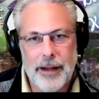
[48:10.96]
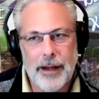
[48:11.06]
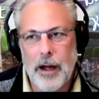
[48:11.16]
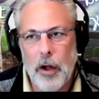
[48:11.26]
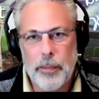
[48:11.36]

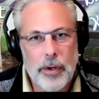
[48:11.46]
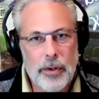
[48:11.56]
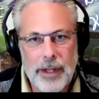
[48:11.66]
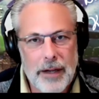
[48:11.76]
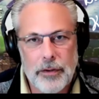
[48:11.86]
all pro
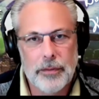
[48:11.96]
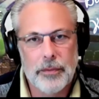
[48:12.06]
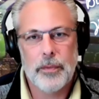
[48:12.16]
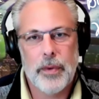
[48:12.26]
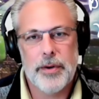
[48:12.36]
level
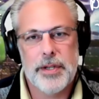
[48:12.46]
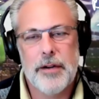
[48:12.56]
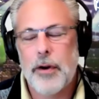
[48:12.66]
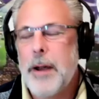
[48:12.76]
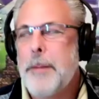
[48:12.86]
wide
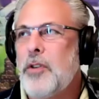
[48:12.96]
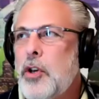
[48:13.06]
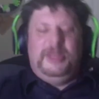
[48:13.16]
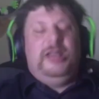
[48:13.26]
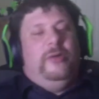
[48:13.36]
receiver.
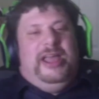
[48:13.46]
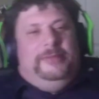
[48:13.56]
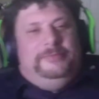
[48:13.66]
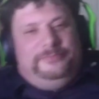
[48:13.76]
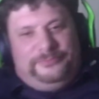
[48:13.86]
You
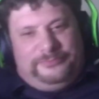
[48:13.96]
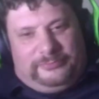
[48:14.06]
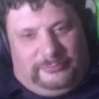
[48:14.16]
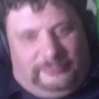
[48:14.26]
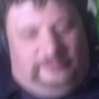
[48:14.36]

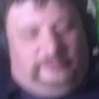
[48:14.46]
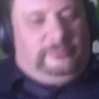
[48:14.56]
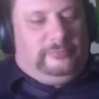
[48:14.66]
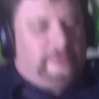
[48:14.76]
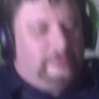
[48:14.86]
realize though that
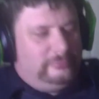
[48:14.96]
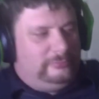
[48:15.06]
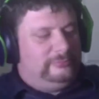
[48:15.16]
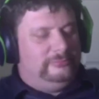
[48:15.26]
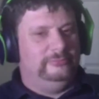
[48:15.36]
he's just
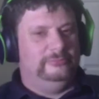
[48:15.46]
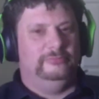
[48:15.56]
got that